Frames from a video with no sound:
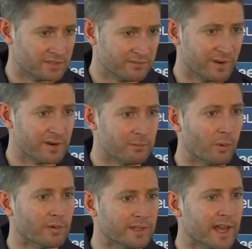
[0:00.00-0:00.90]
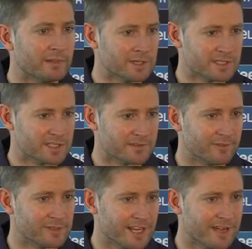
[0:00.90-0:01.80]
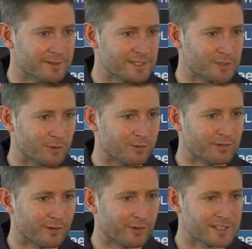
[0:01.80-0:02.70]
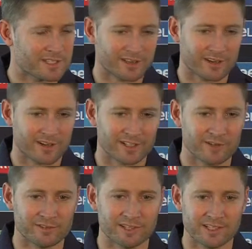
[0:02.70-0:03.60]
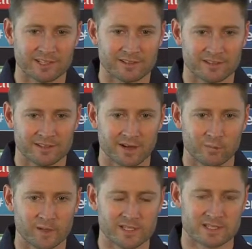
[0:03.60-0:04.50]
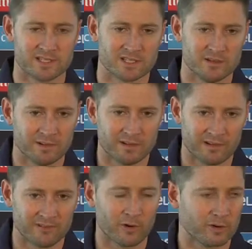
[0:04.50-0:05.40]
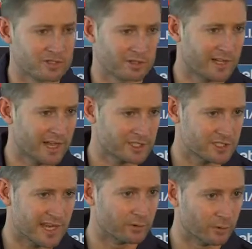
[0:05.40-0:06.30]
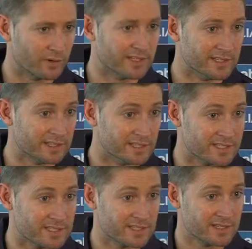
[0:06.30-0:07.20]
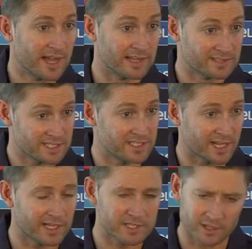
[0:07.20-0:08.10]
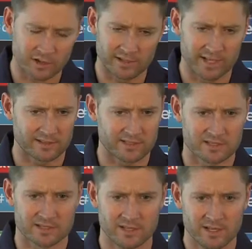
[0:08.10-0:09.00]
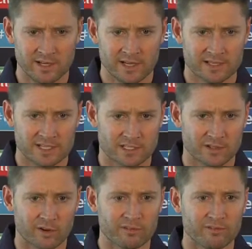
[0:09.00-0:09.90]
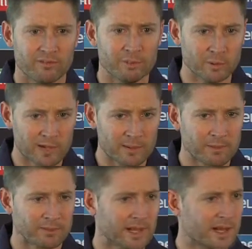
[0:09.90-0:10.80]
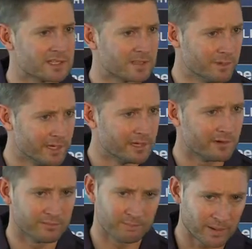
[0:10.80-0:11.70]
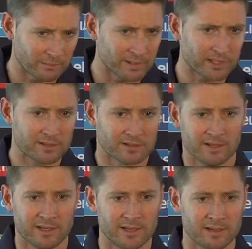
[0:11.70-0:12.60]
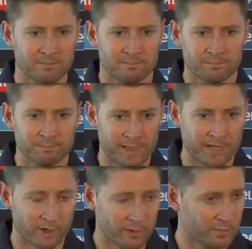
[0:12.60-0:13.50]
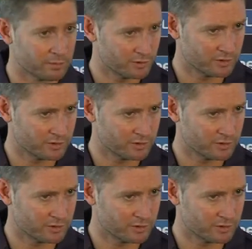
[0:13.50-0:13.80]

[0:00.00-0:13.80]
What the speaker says: a very important game because it's the first game in this tournament for us. I don't think, you know, we as a team are focused on the Ashes at all at this stage. No doubt there's a lot of build-up in regards to media and public back home, and I'm sure